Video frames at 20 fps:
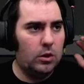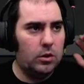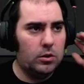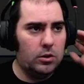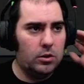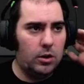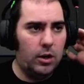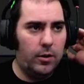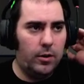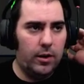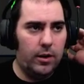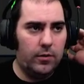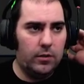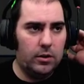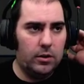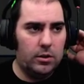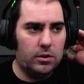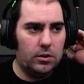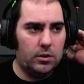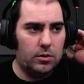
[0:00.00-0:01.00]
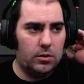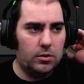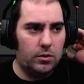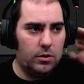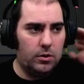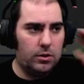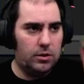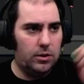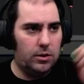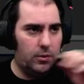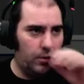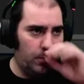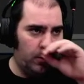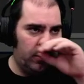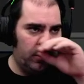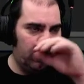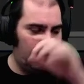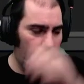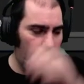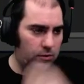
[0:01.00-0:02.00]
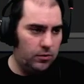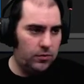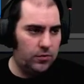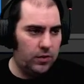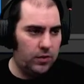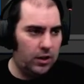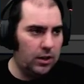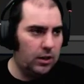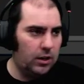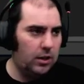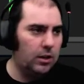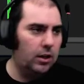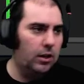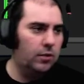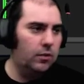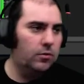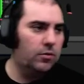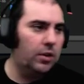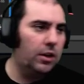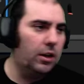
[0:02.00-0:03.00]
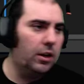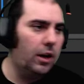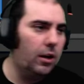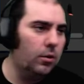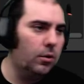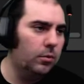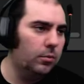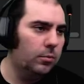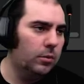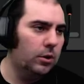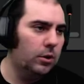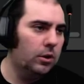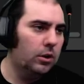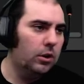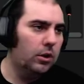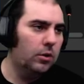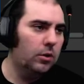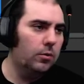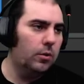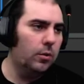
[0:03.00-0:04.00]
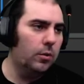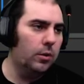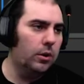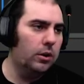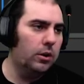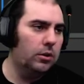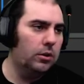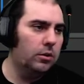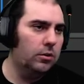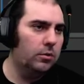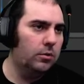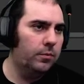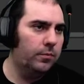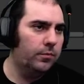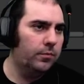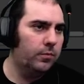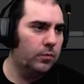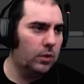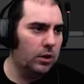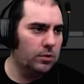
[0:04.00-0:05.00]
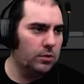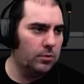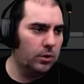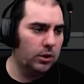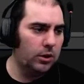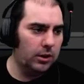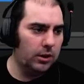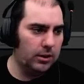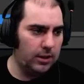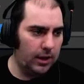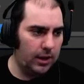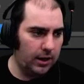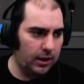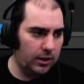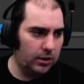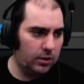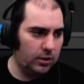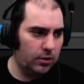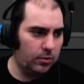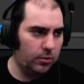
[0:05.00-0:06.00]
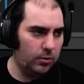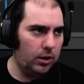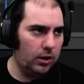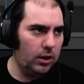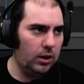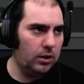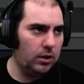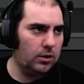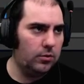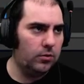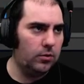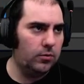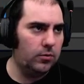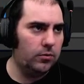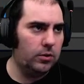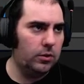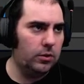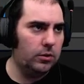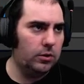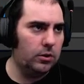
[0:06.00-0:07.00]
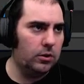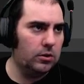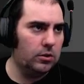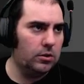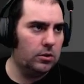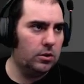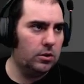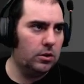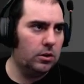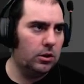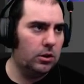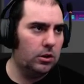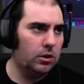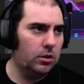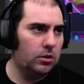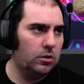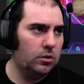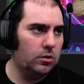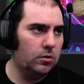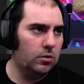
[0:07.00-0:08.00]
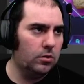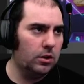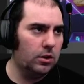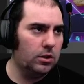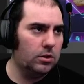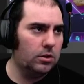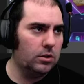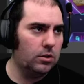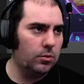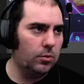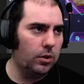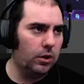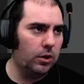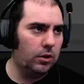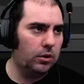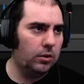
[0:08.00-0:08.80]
So now we have this source that we want to fade in and fade out. What we're going to do is we're going to need to add 3 different filters to this to work.